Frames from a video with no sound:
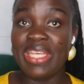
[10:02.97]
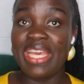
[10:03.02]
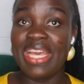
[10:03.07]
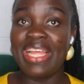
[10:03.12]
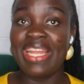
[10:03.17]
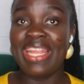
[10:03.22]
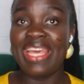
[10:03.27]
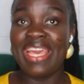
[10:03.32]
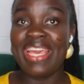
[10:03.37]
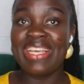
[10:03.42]

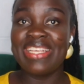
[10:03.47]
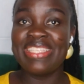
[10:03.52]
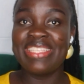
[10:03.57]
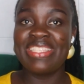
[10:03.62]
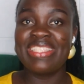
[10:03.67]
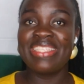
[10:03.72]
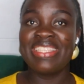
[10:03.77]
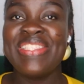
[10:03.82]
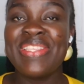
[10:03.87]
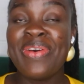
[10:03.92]
their legs.
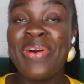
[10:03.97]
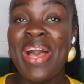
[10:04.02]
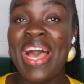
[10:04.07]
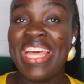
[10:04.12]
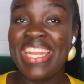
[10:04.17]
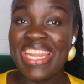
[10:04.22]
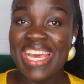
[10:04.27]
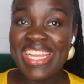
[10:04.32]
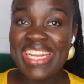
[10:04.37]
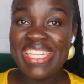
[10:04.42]
So
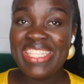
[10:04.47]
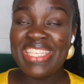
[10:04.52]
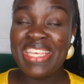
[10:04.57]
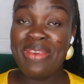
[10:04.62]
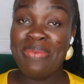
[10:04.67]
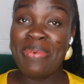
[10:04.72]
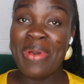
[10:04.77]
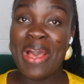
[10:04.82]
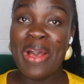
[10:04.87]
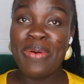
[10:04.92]
another
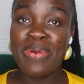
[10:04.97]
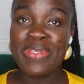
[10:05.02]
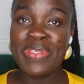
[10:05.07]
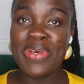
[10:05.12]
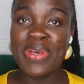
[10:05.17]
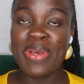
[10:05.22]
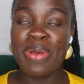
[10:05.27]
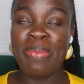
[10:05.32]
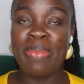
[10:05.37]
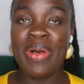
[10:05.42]
tip I will
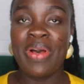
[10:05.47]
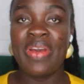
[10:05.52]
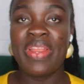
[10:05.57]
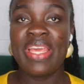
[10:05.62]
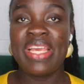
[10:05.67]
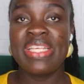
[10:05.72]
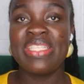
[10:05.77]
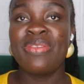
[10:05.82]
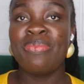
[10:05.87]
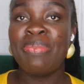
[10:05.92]
talk
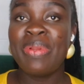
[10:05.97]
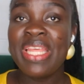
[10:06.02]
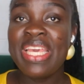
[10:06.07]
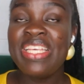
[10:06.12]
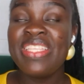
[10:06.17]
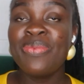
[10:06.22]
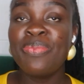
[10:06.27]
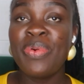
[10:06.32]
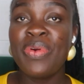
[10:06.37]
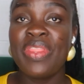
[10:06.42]
about is
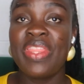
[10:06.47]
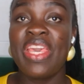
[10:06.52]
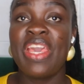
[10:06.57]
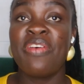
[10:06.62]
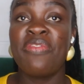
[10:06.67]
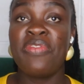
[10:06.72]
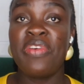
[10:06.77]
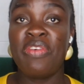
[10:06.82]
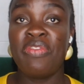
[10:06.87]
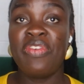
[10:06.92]
please put
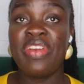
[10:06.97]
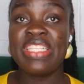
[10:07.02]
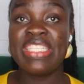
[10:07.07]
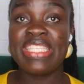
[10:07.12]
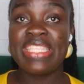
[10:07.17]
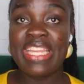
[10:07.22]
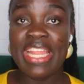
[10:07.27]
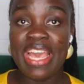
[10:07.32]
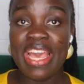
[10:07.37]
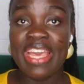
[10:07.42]
their favorite
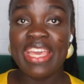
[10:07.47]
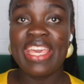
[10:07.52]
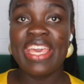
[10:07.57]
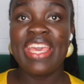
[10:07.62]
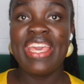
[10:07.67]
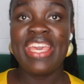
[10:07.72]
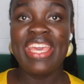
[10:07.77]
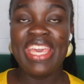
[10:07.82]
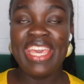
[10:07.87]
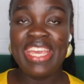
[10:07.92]
snack
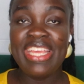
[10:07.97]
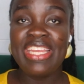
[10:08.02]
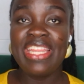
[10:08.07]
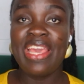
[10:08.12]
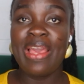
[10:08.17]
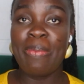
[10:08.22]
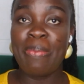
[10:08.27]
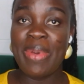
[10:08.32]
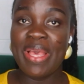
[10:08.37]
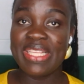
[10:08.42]
in
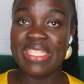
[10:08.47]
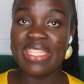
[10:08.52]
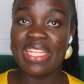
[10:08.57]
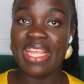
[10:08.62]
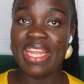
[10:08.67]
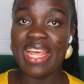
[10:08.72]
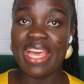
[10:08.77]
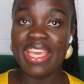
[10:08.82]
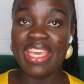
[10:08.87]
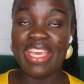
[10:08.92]
their
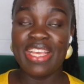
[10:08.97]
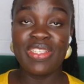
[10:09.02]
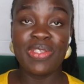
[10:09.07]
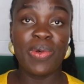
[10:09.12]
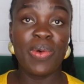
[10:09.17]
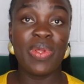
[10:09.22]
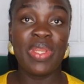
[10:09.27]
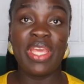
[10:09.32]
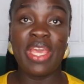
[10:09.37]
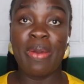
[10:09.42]
personal luggage
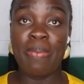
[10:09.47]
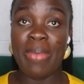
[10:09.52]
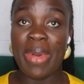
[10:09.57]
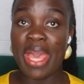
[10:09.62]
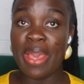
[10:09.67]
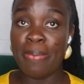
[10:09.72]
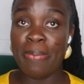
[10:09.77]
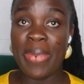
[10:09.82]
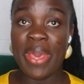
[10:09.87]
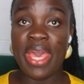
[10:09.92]
or their
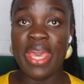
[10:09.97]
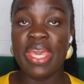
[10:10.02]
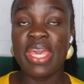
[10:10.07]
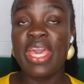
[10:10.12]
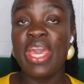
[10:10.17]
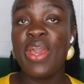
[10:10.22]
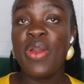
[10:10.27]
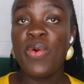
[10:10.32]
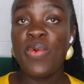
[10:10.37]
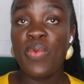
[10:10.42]

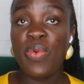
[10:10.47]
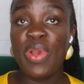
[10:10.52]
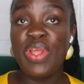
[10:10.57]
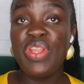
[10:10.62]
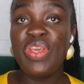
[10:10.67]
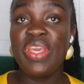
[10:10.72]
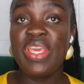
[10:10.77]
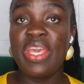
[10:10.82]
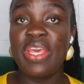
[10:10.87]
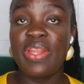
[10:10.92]
backpack when
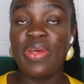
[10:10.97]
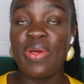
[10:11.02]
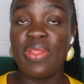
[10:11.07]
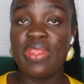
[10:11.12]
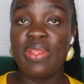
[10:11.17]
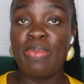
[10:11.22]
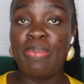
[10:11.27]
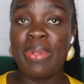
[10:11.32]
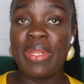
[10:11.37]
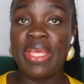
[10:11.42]
you get on
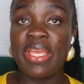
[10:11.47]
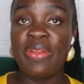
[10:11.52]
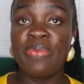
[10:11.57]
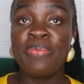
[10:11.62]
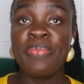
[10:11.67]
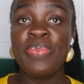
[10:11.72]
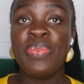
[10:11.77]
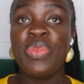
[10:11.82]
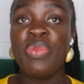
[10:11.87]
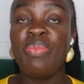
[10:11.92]
the plane.
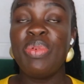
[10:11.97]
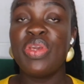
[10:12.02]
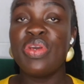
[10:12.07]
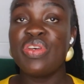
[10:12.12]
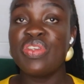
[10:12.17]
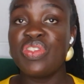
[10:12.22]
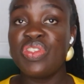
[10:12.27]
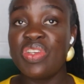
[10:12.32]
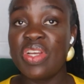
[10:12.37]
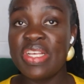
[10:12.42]

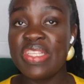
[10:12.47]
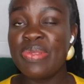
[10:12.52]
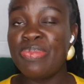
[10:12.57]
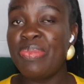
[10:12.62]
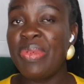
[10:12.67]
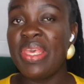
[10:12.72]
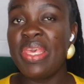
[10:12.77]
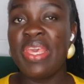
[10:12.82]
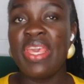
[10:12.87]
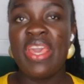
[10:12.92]
Because trust
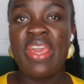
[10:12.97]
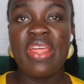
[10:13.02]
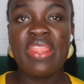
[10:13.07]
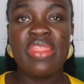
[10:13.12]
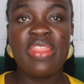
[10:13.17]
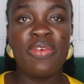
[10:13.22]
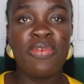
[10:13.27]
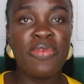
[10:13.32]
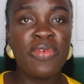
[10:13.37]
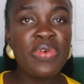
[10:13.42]
me,
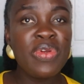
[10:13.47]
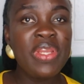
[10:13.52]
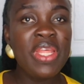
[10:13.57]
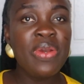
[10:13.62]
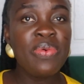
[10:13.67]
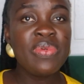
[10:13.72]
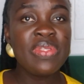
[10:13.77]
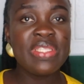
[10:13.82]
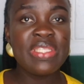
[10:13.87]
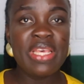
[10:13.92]
the food they
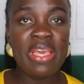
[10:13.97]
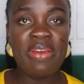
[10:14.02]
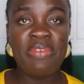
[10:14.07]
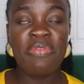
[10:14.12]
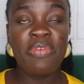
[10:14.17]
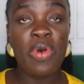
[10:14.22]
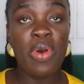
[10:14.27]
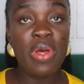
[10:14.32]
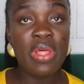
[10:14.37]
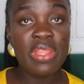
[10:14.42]
will serve
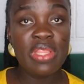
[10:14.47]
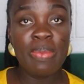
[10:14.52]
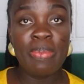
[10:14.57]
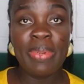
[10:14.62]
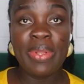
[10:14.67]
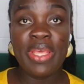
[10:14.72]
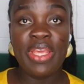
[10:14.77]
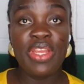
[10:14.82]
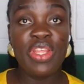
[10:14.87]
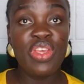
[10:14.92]
on the
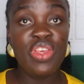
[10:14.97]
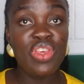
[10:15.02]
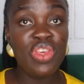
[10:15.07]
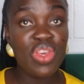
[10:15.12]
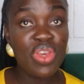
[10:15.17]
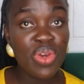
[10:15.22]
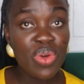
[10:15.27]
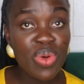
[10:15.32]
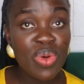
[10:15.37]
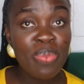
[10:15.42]
plane,
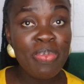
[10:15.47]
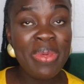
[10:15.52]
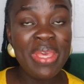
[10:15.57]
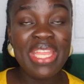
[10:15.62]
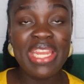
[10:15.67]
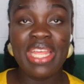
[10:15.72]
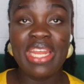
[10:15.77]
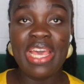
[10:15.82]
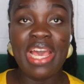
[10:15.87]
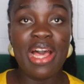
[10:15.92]
you
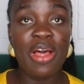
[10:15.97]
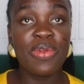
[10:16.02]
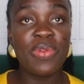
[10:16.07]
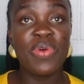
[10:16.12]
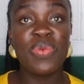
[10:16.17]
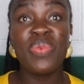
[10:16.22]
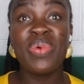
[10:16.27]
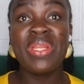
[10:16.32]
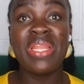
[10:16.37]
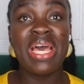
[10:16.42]
being an
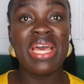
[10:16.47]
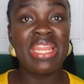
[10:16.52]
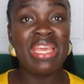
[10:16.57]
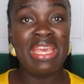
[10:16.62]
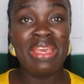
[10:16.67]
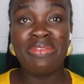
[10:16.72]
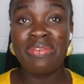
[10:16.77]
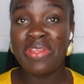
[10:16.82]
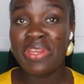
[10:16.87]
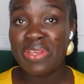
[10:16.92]
adult will not
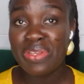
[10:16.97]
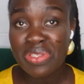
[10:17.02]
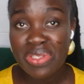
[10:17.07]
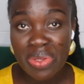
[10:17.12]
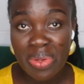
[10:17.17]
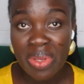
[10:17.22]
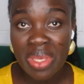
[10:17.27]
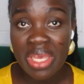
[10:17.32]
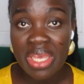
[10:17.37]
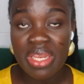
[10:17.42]
even
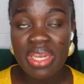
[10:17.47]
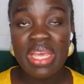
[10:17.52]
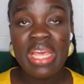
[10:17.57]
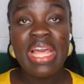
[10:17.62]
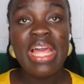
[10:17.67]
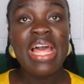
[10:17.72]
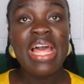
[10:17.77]
enjoy it.